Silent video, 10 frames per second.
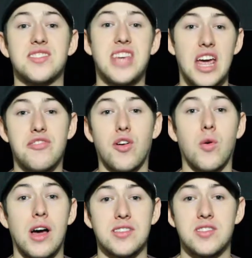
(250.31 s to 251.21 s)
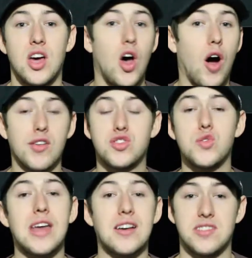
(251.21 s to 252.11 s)
gave for us over
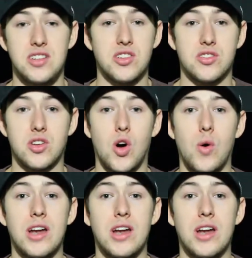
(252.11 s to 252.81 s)
2,000 years ago,